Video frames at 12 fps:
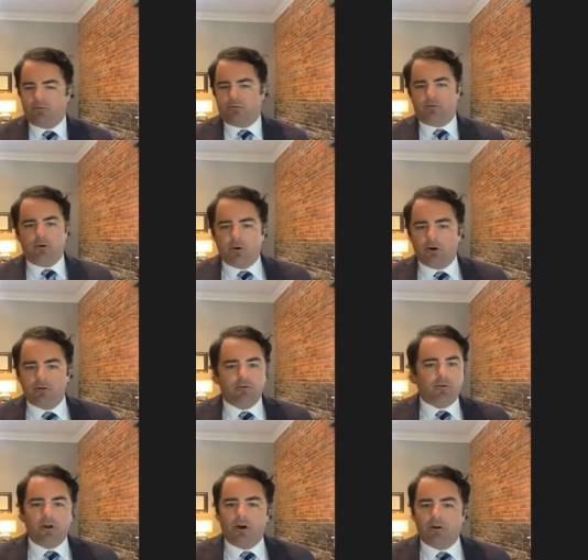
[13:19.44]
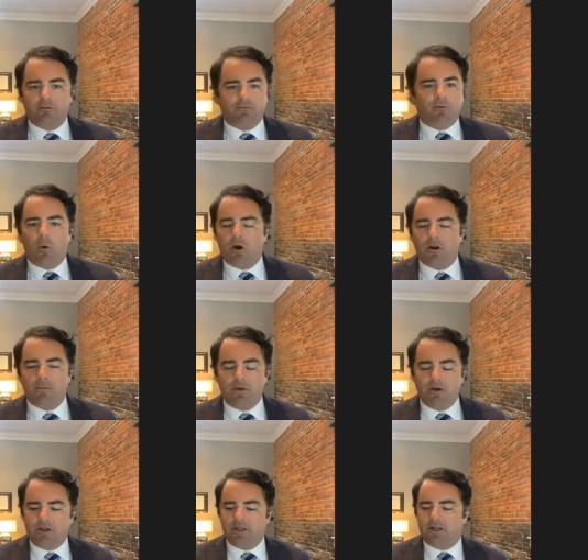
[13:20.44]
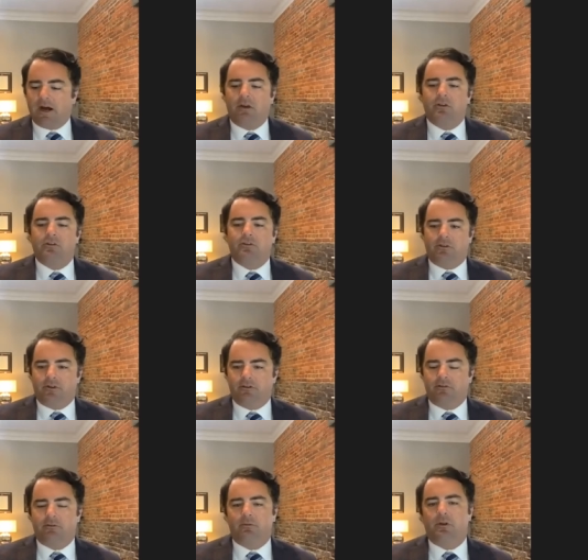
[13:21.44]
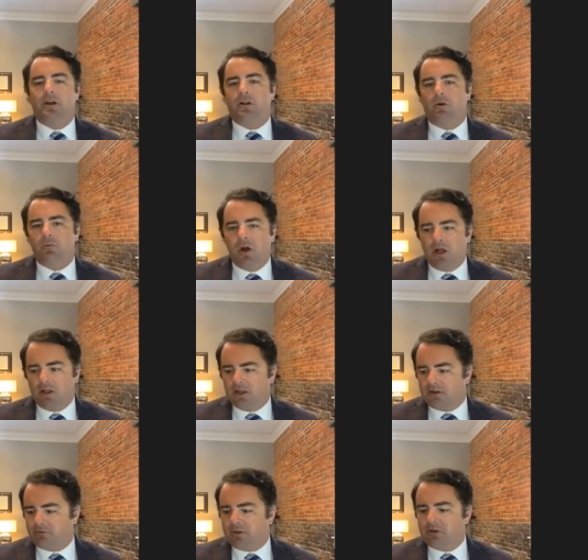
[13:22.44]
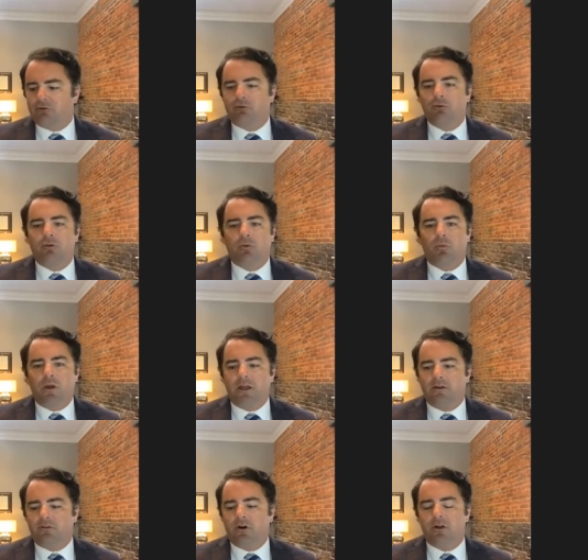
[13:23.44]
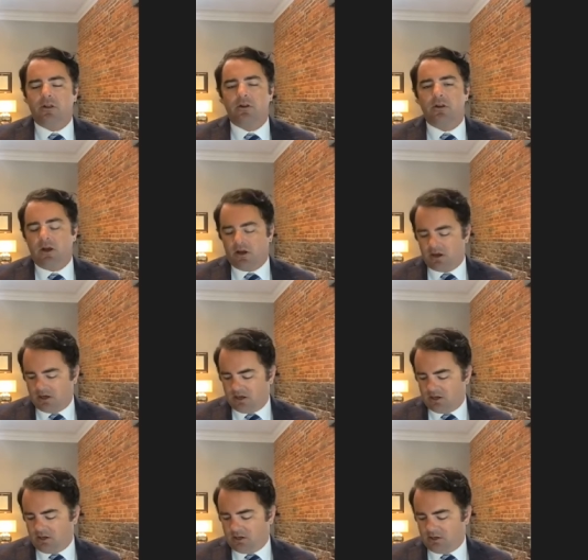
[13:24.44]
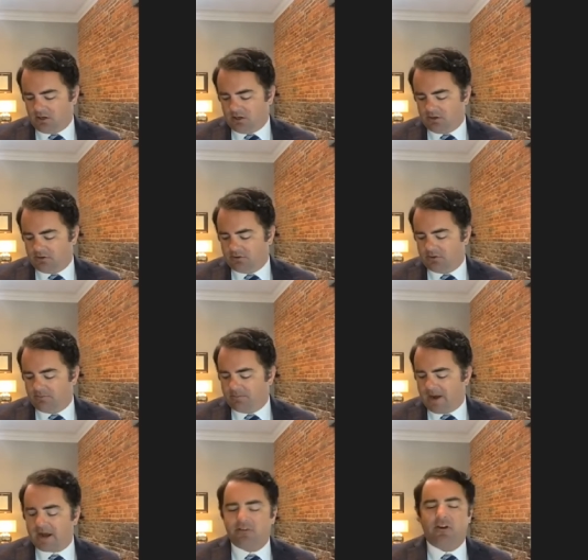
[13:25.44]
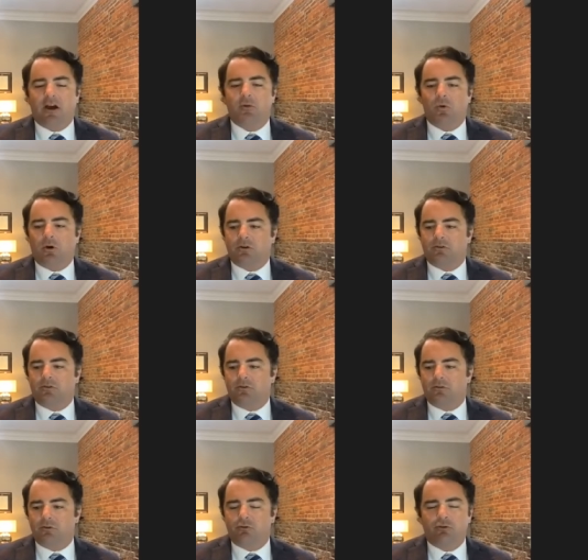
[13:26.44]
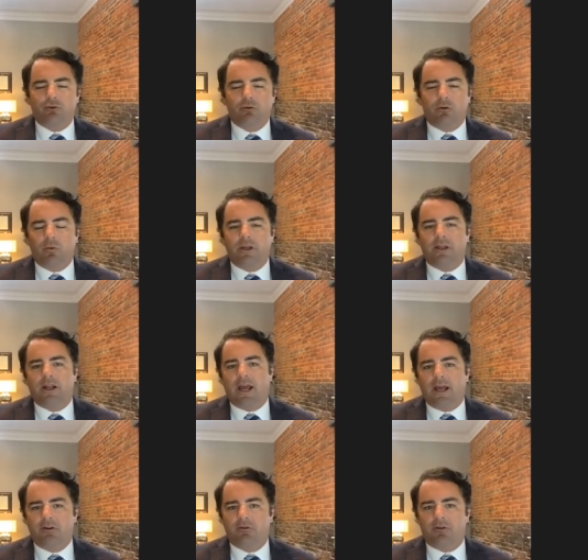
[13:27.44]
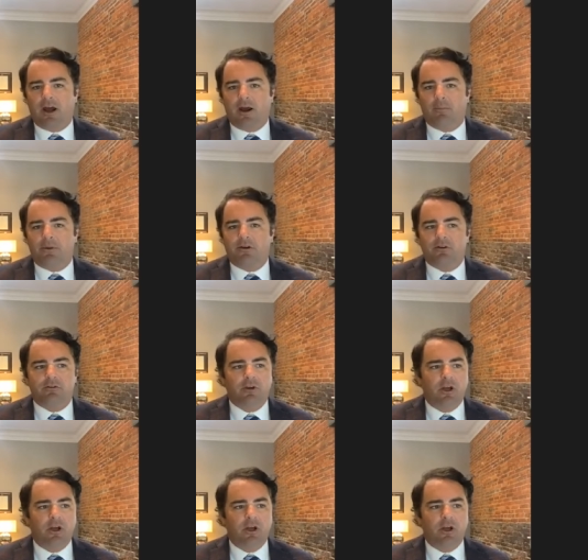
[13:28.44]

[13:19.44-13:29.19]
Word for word: 200 300 400 million dollars in this Let, you know let's make sure that we have done uh, the backside work to, to, ensure that we can handle that because